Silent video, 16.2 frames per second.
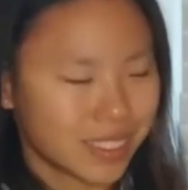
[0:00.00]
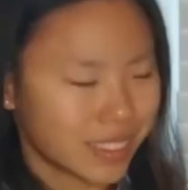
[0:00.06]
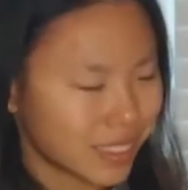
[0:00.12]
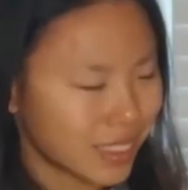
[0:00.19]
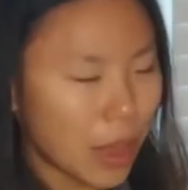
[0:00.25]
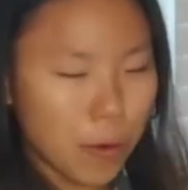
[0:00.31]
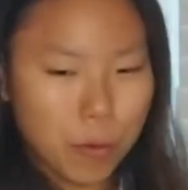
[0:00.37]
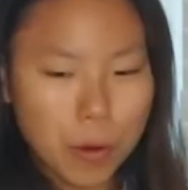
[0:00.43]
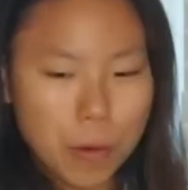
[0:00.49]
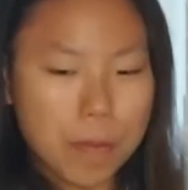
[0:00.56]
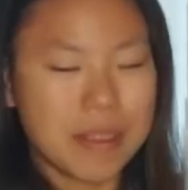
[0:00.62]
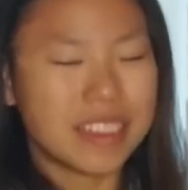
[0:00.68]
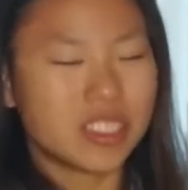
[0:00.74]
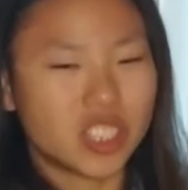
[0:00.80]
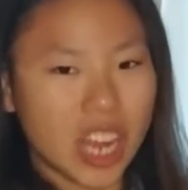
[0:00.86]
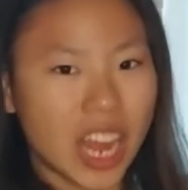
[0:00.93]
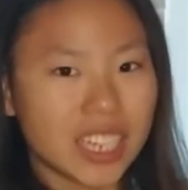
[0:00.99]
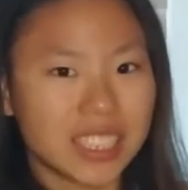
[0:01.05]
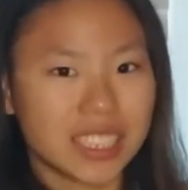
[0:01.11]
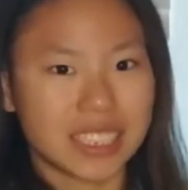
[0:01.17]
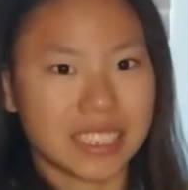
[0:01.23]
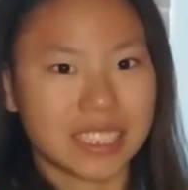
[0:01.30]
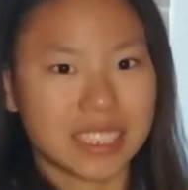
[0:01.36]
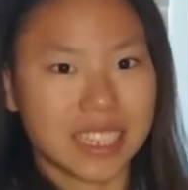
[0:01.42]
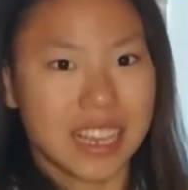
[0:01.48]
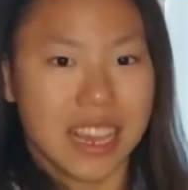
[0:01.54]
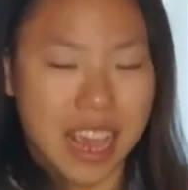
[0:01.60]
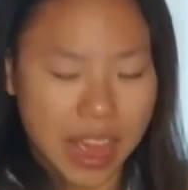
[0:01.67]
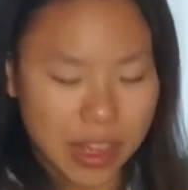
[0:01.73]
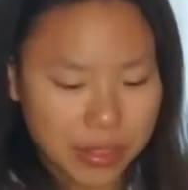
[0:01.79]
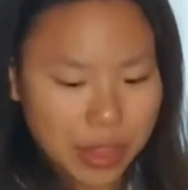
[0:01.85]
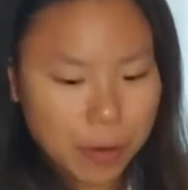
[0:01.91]
there will be justice,
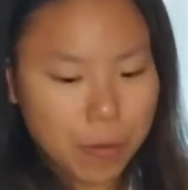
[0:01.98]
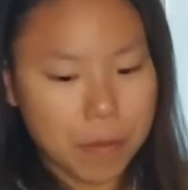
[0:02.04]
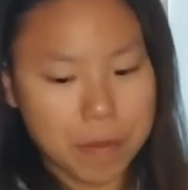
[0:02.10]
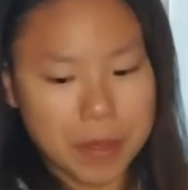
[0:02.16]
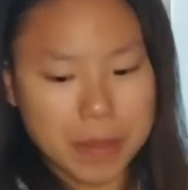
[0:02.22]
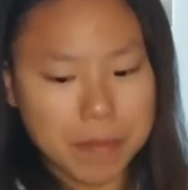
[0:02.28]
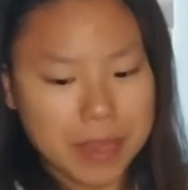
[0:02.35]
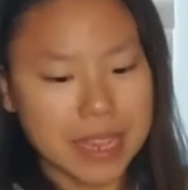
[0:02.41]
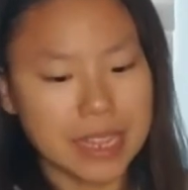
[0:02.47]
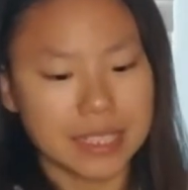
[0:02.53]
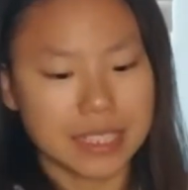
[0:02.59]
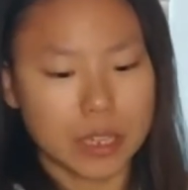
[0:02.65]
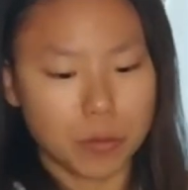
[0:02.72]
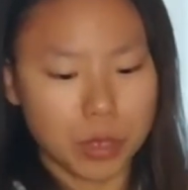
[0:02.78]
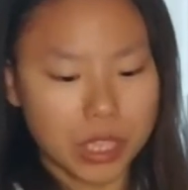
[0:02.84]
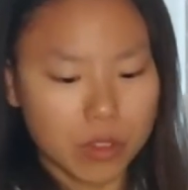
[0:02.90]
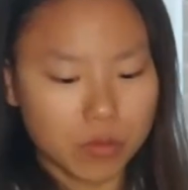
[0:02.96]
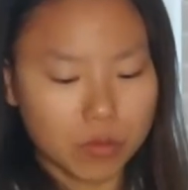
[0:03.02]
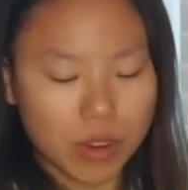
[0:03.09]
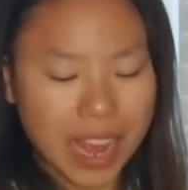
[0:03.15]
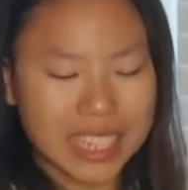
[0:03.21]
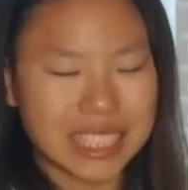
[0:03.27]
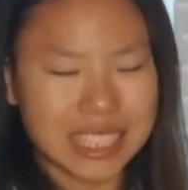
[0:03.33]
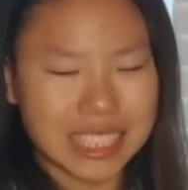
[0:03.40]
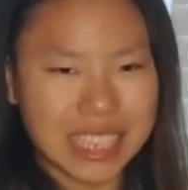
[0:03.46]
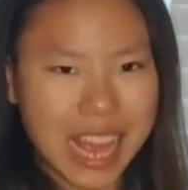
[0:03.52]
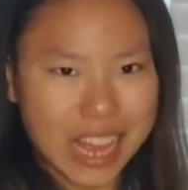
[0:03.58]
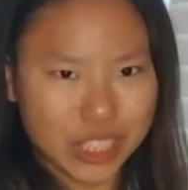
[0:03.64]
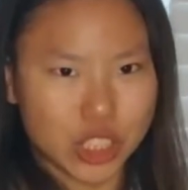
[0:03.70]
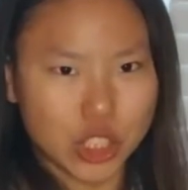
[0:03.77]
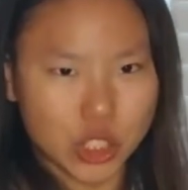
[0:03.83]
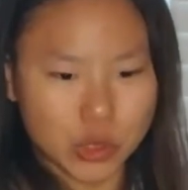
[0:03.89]
and there will be peace, and we can rest in
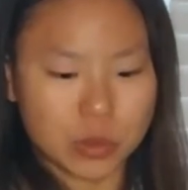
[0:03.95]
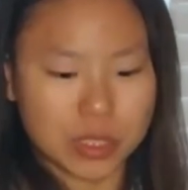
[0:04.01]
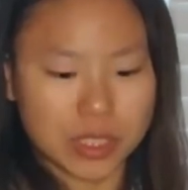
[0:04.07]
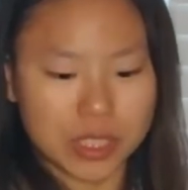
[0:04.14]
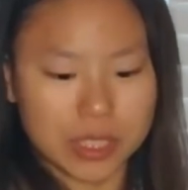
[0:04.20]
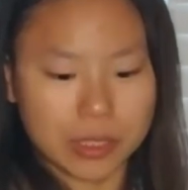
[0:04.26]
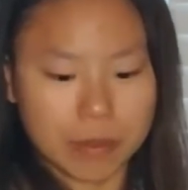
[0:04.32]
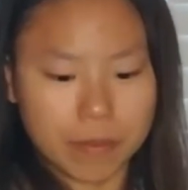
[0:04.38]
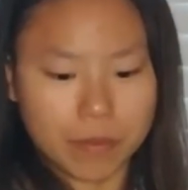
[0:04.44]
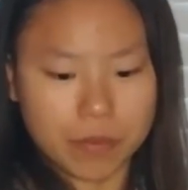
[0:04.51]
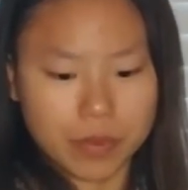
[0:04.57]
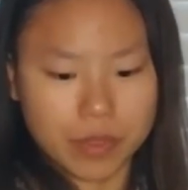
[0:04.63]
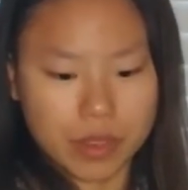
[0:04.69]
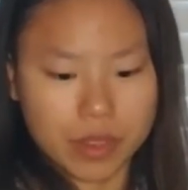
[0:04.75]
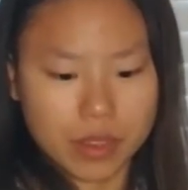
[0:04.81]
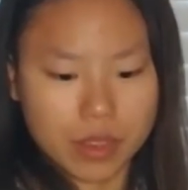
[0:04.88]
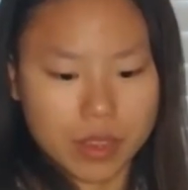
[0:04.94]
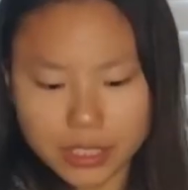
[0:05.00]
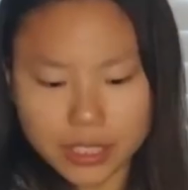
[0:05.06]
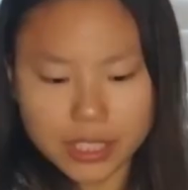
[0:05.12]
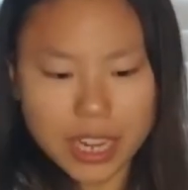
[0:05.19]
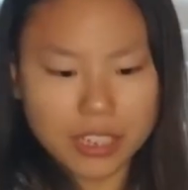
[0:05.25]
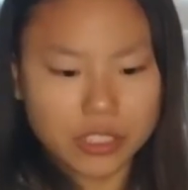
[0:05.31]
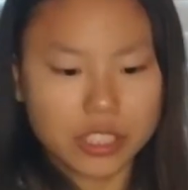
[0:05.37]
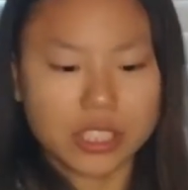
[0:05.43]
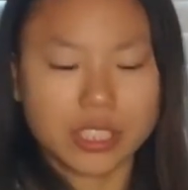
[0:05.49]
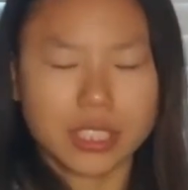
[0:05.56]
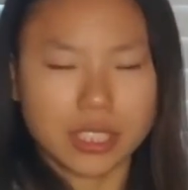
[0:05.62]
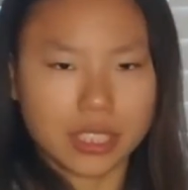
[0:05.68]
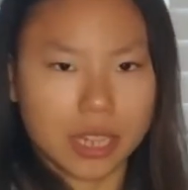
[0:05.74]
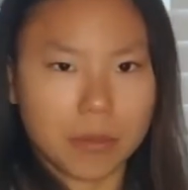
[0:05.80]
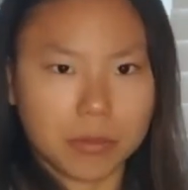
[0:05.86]
that assurance. It's kind of just
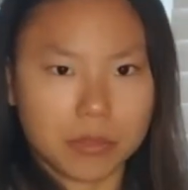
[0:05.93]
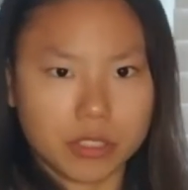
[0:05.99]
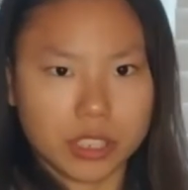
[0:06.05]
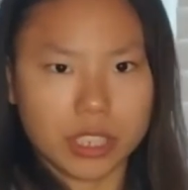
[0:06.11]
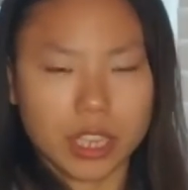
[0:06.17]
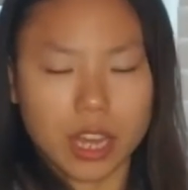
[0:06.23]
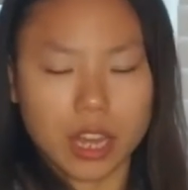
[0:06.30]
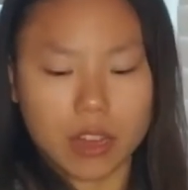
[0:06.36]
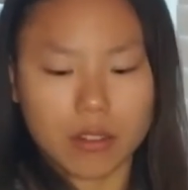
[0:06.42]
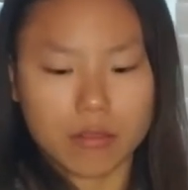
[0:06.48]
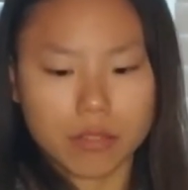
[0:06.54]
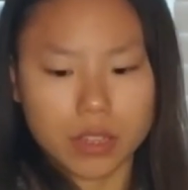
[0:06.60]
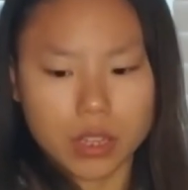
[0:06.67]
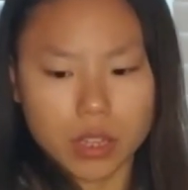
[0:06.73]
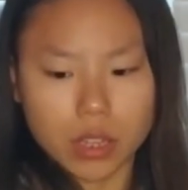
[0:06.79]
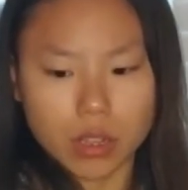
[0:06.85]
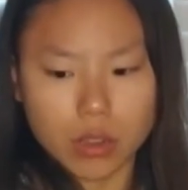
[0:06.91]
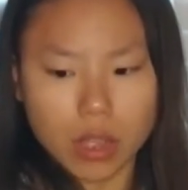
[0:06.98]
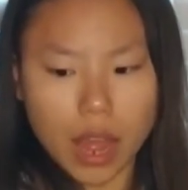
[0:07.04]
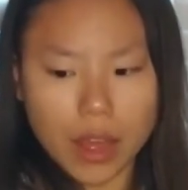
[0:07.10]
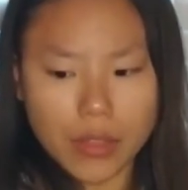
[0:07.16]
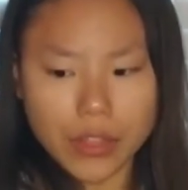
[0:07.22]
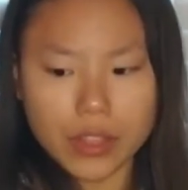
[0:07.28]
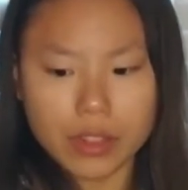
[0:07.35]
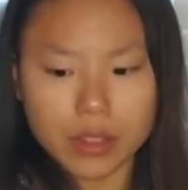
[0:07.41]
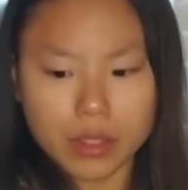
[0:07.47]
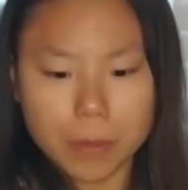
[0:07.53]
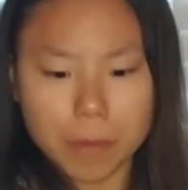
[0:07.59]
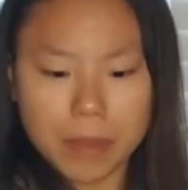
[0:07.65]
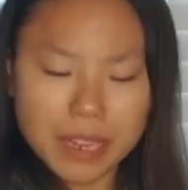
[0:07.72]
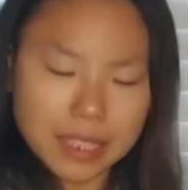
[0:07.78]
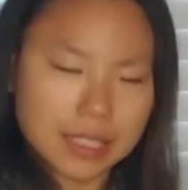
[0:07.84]
a summary of, I think,
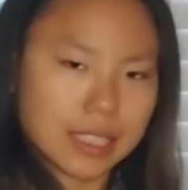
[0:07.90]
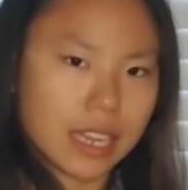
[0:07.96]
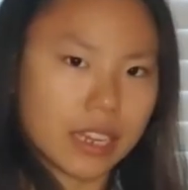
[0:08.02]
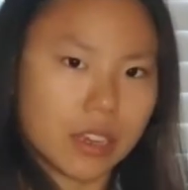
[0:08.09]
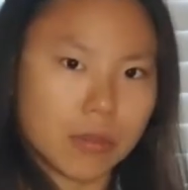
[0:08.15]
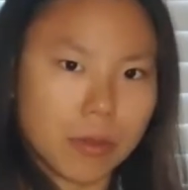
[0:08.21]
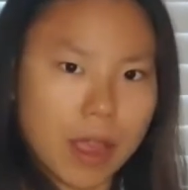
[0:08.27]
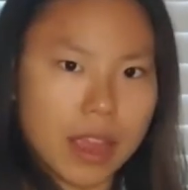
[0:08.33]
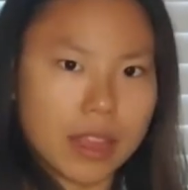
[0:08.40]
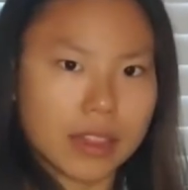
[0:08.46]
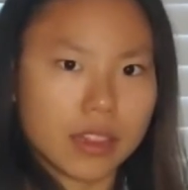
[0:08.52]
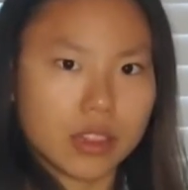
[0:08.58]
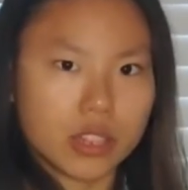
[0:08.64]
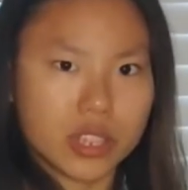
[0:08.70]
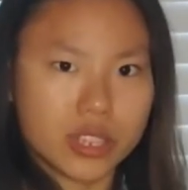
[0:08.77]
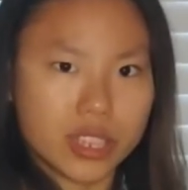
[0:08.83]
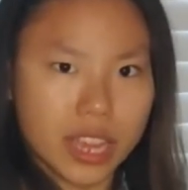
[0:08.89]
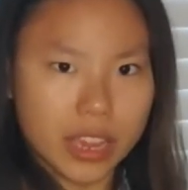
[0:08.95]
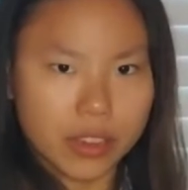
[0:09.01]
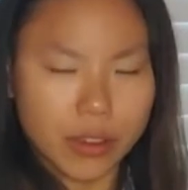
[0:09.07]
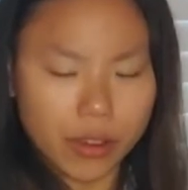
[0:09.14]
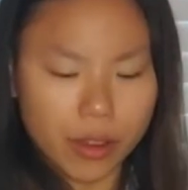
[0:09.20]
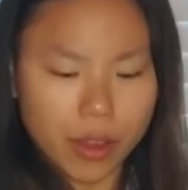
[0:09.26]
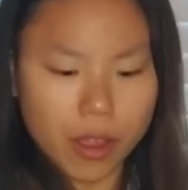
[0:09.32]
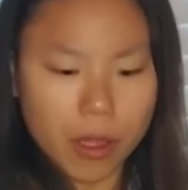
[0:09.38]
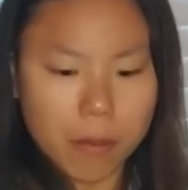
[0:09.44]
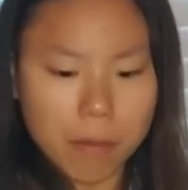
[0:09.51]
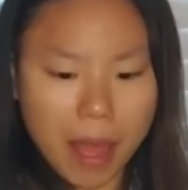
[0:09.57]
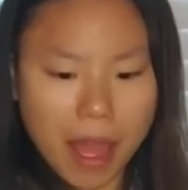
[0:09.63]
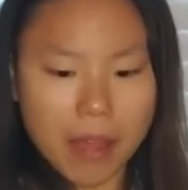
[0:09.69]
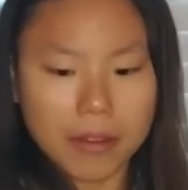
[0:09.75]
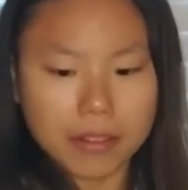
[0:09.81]
the biggest takeaway to take
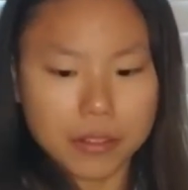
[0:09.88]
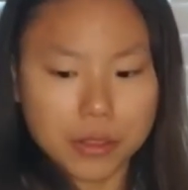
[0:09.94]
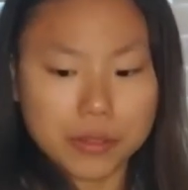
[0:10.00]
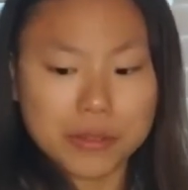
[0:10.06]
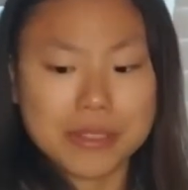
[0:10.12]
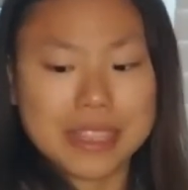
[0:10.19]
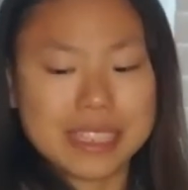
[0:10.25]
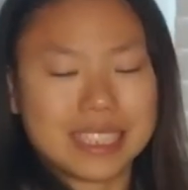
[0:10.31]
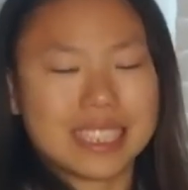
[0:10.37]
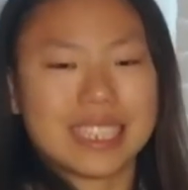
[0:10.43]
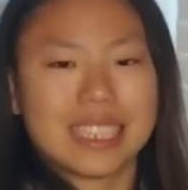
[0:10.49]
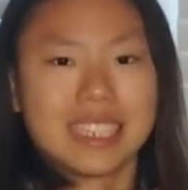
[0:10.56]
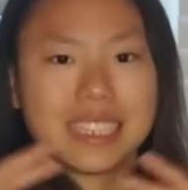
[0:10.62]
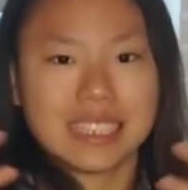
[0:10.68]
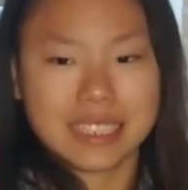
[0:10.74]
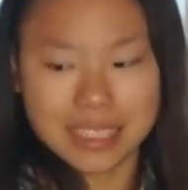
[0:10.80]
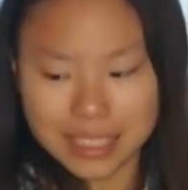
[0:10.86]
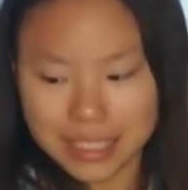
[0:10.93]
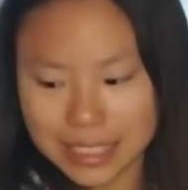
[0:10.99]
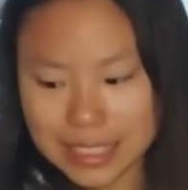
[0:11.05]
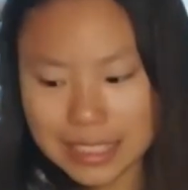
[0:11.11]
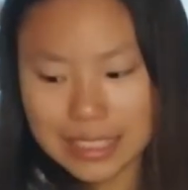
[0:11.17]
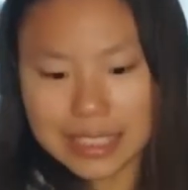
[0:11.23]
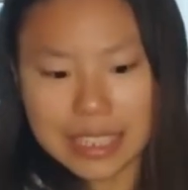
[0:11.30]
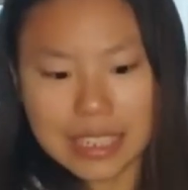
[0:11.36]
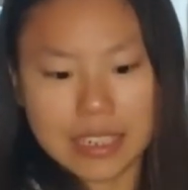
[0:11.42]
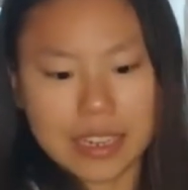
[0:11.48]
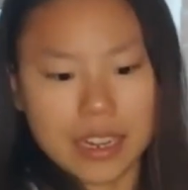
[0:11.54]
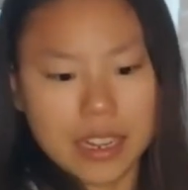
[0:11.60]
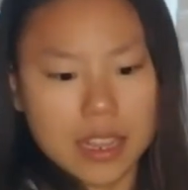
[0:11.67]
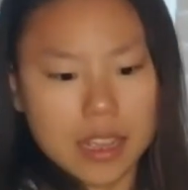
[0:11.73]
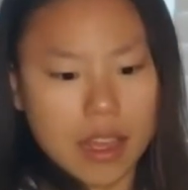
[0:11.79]
about through this
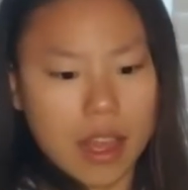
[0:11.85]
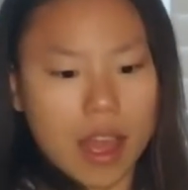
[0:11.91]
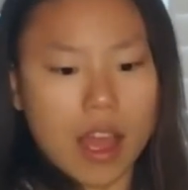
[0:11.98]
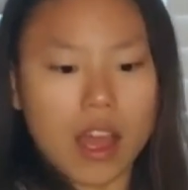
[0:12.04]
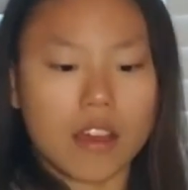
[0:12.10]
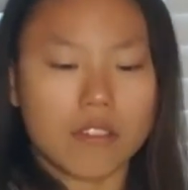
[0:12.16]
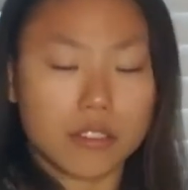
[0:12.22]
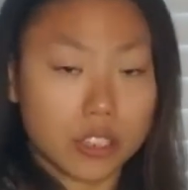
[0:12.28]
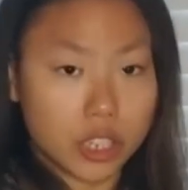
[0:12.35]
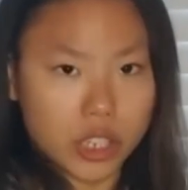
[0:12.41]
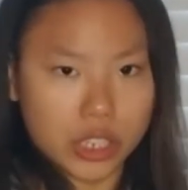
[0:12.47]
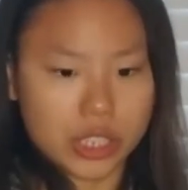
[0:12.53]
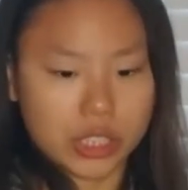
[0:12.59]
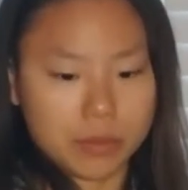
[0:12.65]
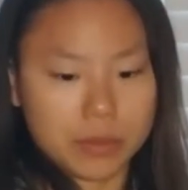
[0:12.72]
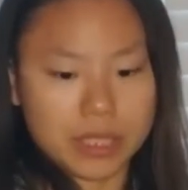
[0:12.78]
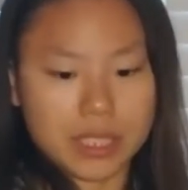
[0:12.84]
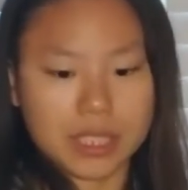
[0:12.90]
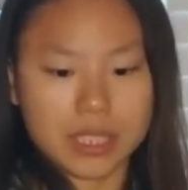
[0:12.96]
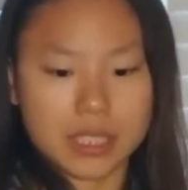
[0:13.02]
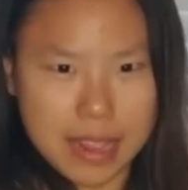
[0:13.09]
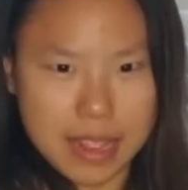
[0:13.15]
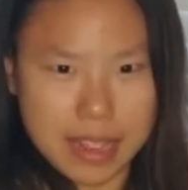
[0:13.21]
season of Christmas.